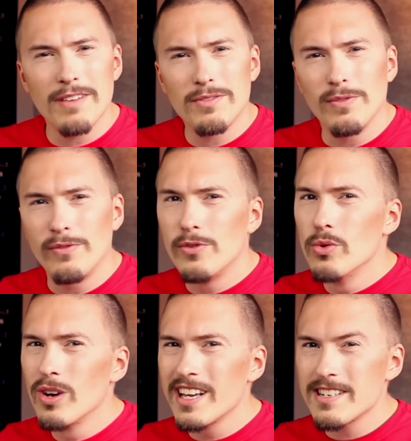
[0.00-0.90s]
You have to
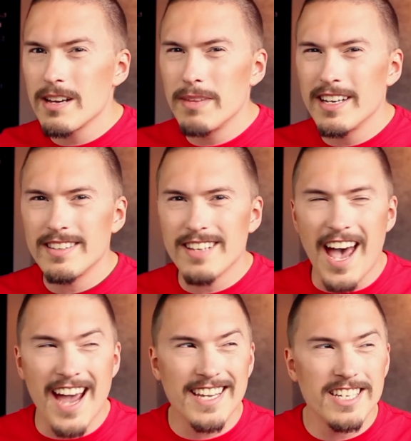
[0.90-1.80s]
fool it a bit,
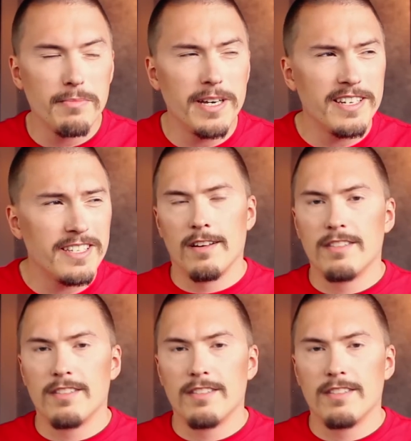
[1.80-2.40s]
hack it a bit.